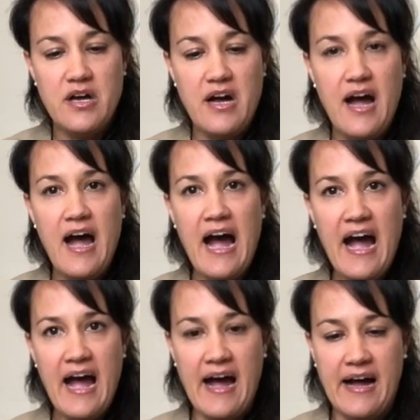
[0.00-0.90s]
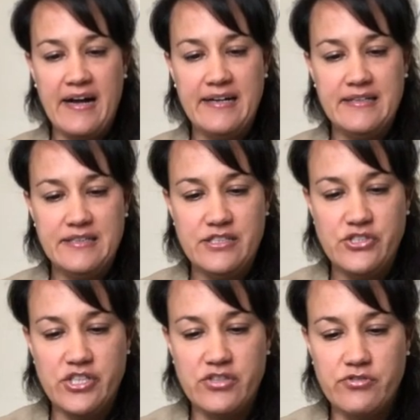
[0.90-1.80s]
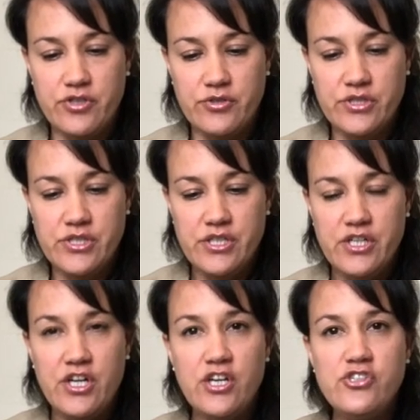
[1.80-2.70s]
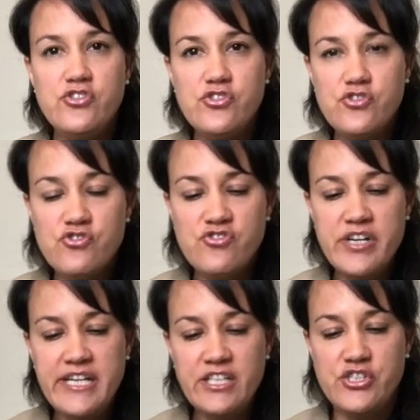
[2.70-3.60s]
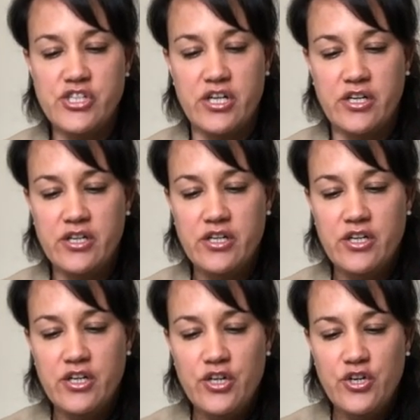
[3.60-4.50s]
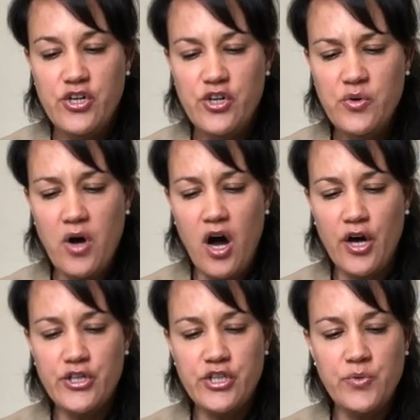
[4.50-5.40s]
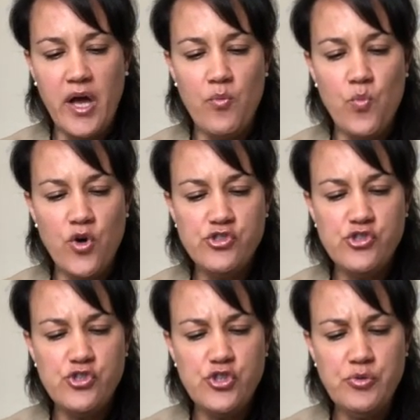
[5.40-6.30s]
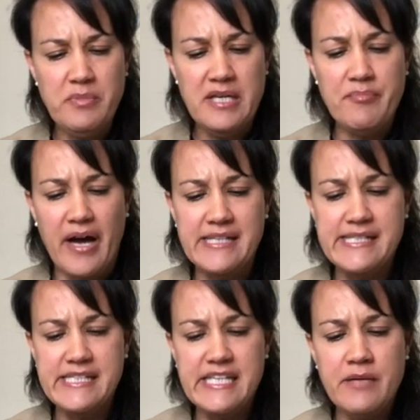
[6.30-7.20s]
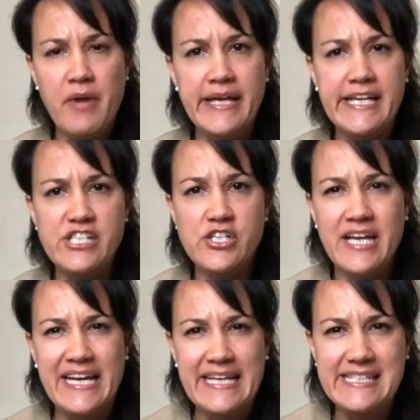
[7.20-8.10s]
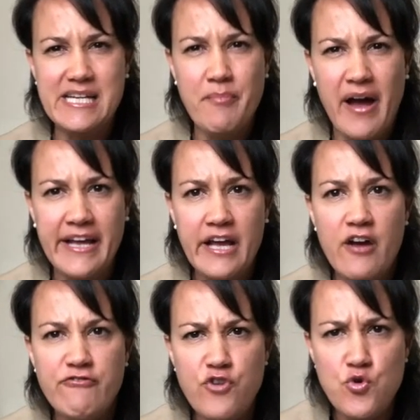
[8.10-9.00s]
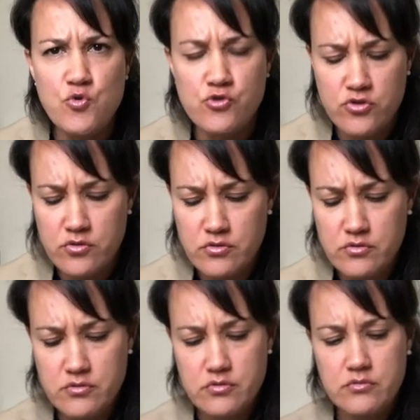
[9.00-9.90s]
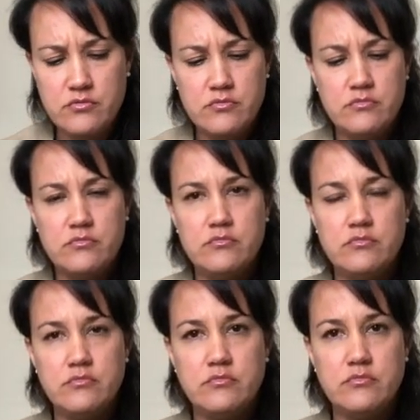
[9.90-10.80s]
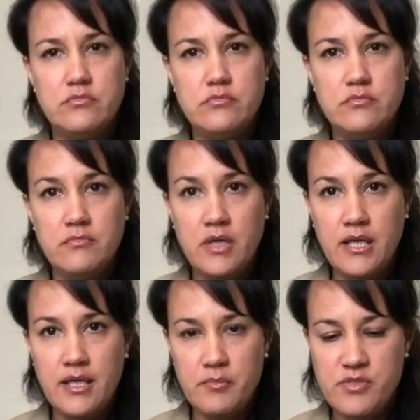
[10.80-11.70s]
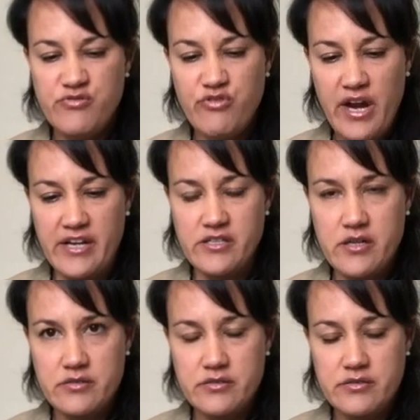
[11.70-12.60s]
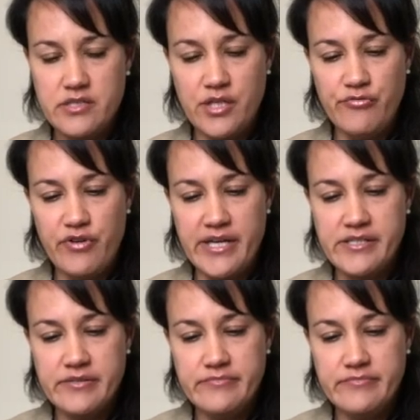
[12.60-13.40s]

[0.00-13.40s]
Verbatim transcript: Aha! Uh-huh, she croaked. A stranger! Who are you and what do you mean by sitting in my kitchen and eating my food? My name is Fred, said Fred.